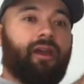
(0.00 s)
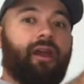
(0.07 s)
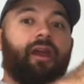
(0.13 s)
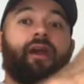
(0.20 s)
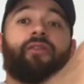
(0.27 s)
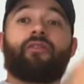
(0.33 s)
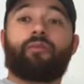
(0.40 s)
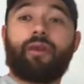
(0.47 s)

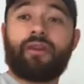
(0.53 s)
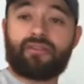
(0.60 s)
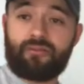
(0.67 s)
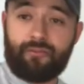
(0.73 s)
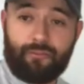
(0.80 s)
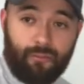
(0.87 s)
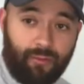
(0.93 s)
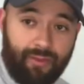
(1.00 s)
And the reason
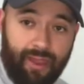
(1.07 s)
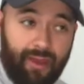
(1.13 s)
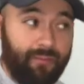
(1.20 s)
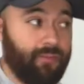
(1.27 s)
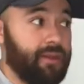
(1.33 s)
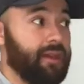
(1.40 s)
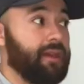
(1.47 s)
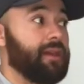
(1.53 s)
for that
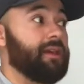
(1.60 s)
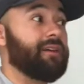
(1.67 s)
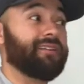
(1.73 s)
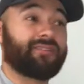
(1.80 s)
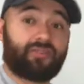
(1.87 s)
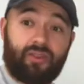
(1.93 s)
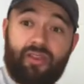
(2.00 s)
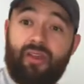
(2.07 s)
is
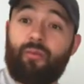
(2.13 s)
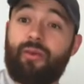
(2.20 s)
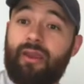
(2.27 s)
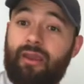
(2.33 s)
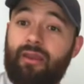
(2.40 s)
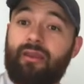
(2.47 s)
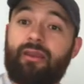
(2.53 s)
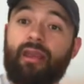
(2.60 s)
so that we
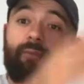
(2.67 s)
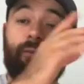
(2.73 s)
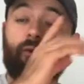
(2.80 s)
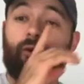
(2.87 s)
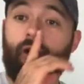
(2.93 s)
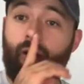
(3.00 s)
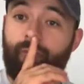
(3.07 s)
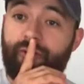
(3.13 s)
can keep our
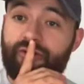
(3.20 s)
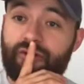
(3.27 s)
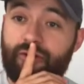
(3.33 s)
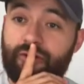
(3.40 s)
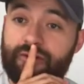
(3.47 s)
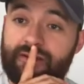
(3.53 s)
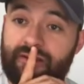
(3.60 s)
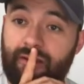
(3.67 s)
embouchure
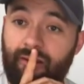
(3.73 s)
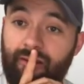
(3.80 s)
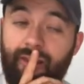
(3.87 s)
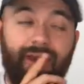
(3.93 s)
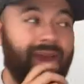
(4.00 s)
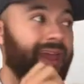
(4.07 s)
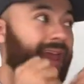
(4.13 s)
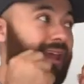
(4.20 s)
still
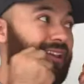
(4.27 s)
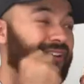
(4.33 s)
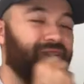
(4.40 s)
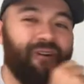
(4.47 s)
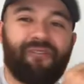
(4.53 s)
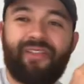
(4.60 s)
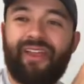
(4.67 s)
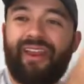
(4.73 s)
and go
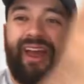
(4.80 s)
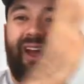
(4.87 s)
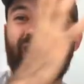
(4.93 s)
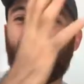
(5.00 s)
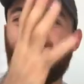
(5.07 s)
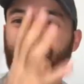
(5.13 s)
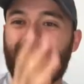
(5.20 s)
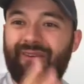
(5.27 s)
for that
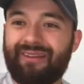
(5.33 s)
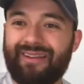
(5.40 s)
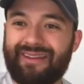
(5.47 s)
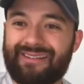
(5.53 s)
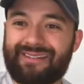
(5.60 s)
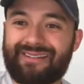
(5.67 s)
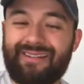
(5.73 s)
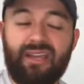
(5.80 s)
echoey
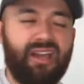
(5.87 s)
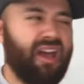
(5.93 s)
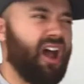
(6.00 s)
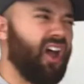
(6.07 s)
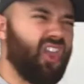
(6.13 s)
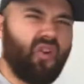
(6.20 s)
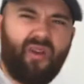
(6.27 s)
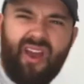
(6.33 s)
release.
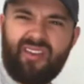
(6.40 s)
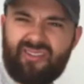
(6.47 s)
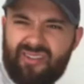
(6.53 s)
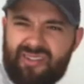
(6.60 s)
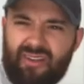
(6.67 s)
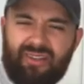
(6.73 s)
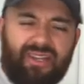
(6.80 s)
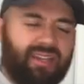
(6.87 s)
Otherwise, you
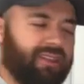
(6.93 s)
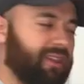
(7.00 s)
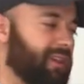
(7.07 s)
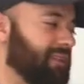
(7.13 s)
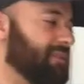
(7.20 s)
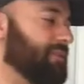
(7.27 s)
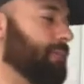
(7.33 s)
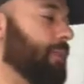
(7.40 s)
sound like this.